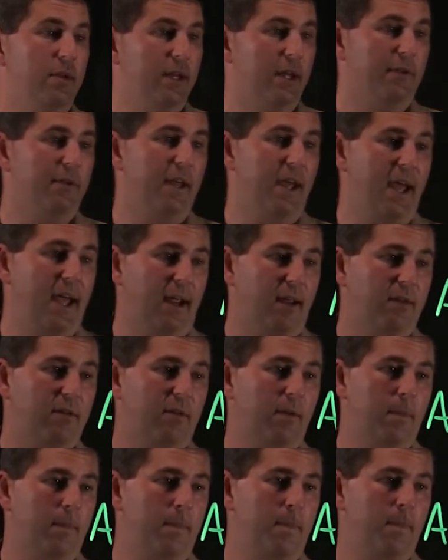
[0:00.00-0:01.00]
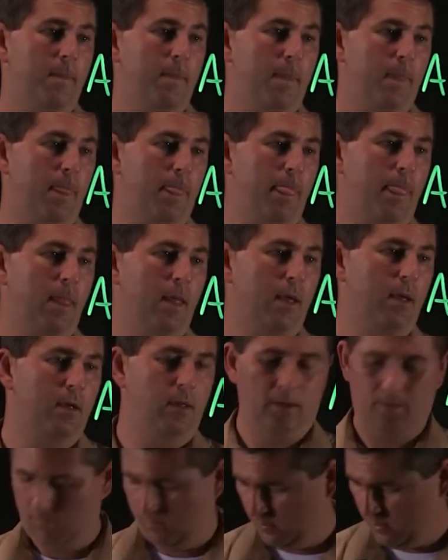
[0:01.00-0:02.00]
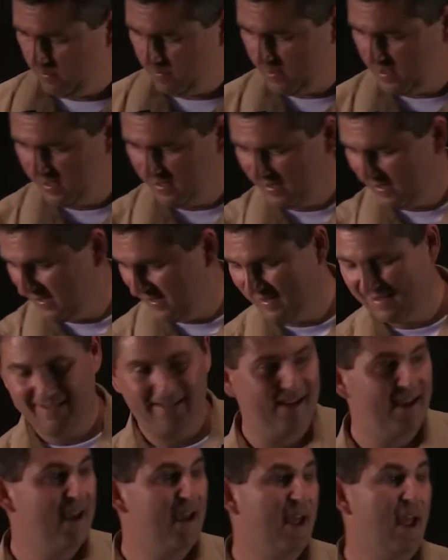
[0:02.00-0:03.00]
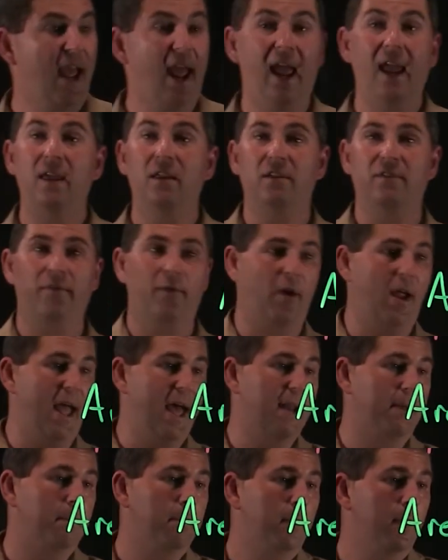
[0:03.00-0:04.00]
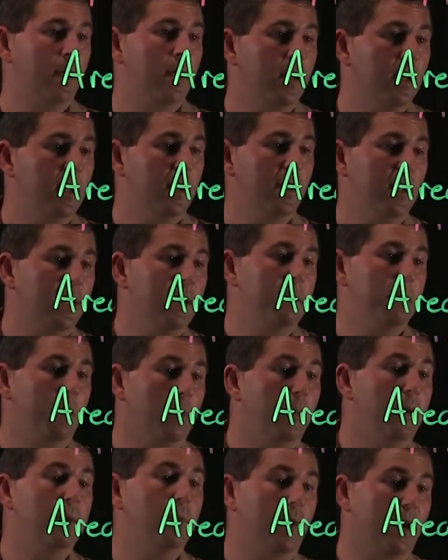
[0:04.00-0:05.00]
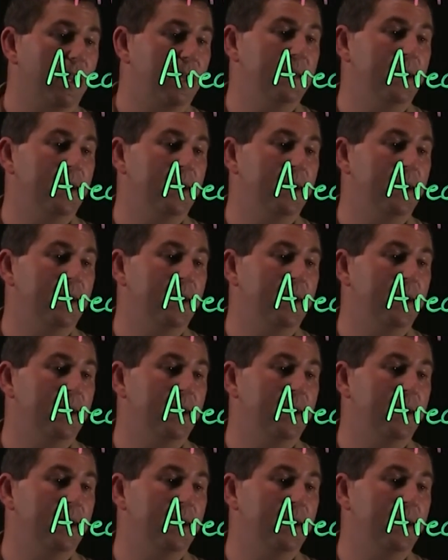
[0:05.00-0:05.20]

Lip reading: delta x. Whoop. A is for atom, but we want a